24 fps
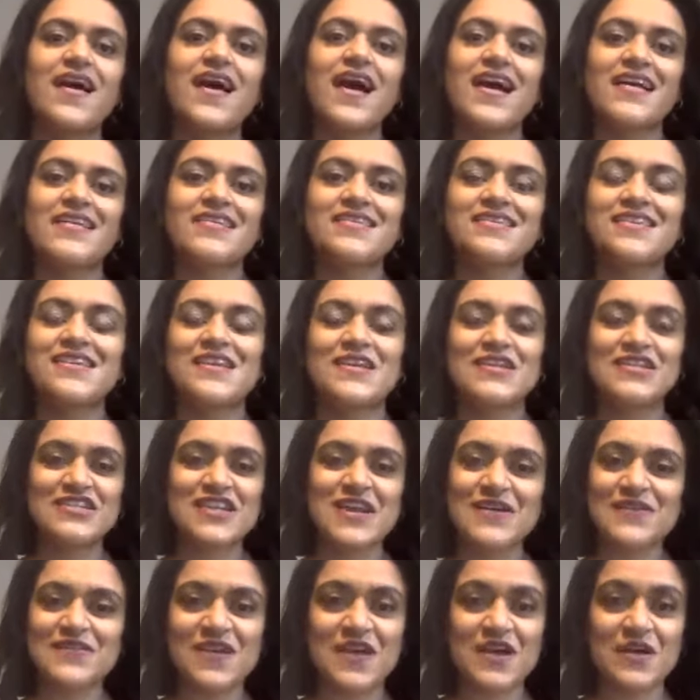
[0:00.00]
And, you know,
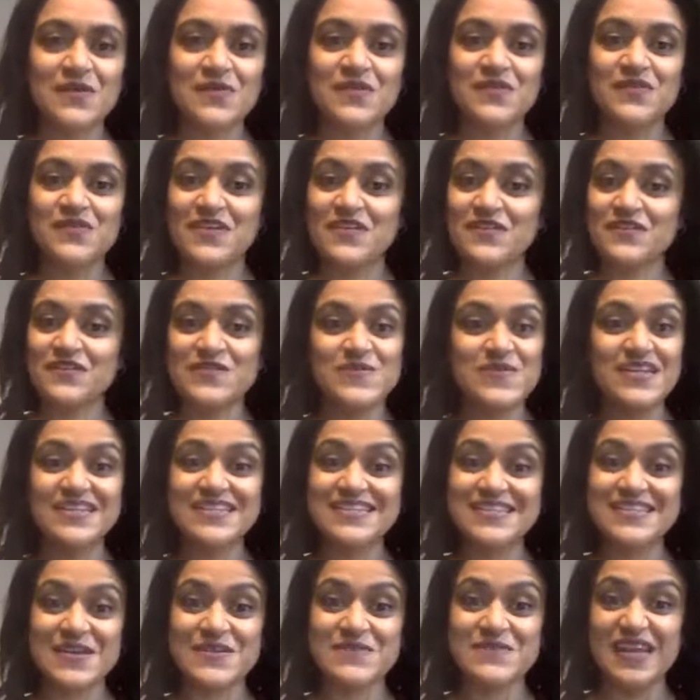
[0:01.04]
Shelf Help have given me
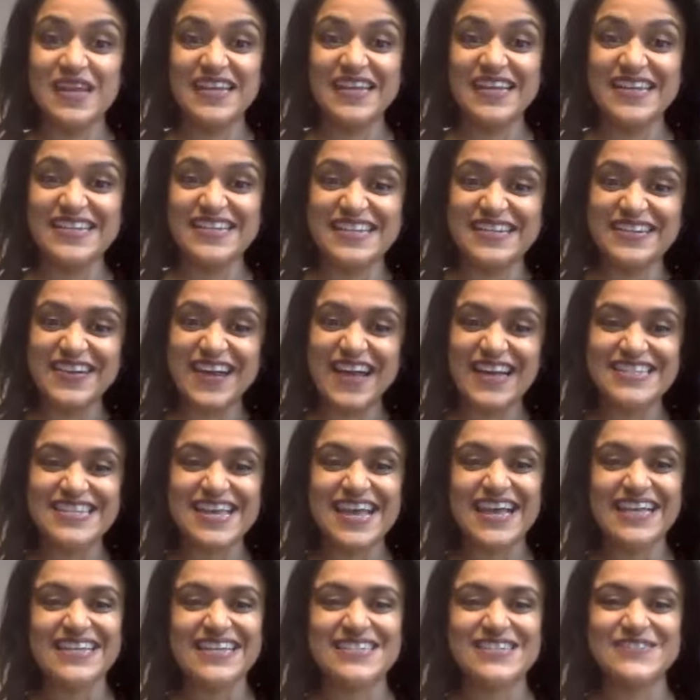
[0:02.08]
so many to
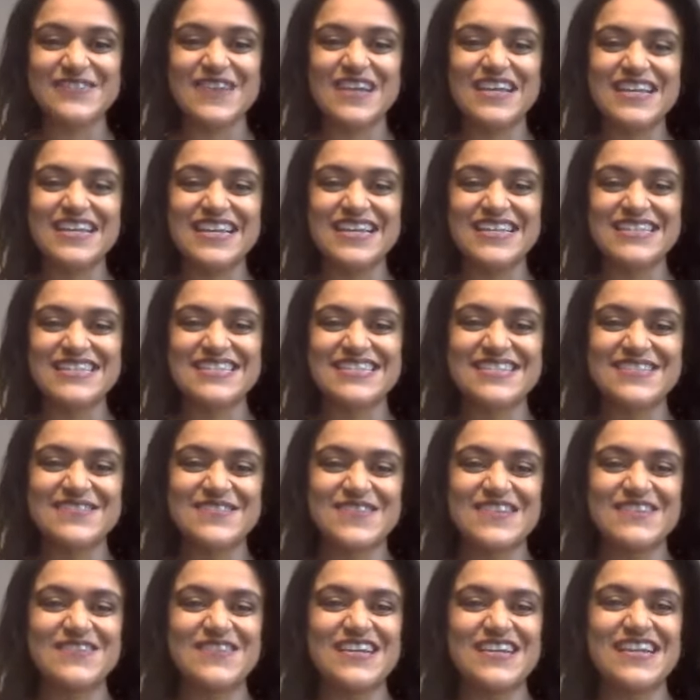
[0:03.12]
add to my list. It's
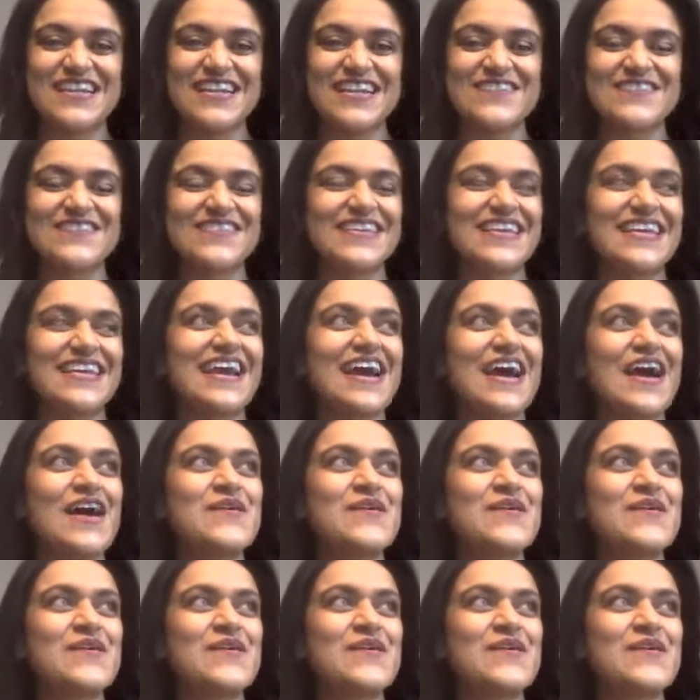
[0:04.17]
been really lovely.